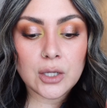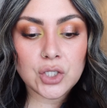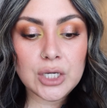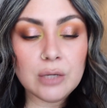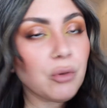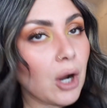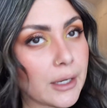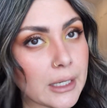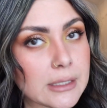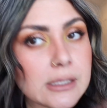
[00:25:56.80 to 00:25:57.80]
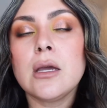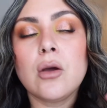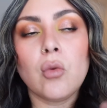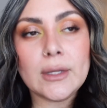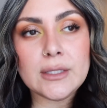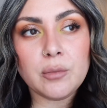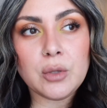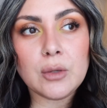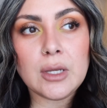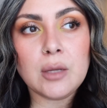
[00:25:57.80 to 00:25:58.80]
Cheek products, What's Up
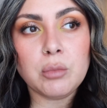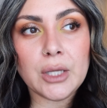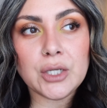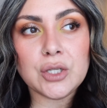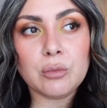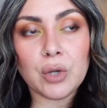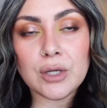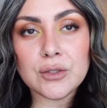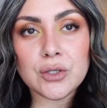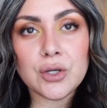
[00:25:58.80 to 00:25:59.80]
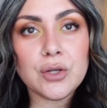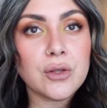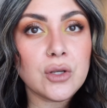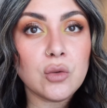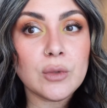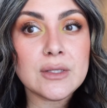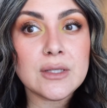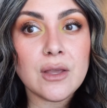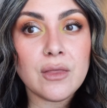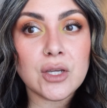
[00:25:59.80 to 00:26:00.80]
Beauty Blush and Bronzer, the new ones
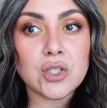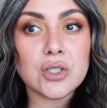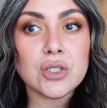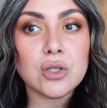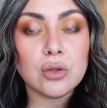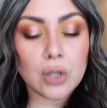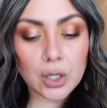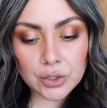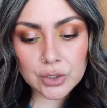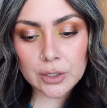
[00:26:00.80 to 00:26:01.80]
they just launched.